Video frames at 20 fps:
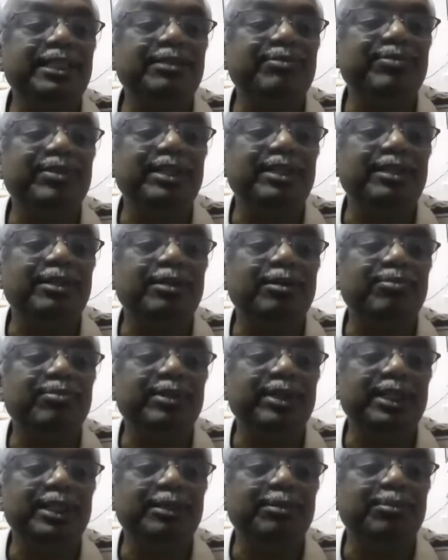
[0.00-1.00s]

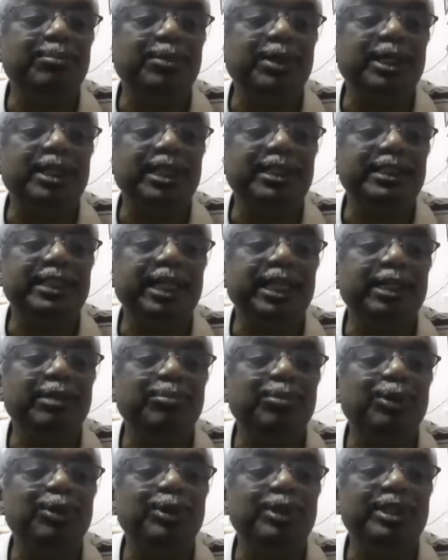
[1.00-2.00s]
field for a
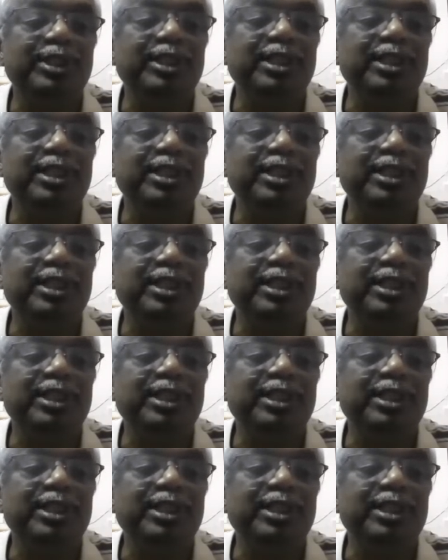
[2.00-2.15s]
dipole,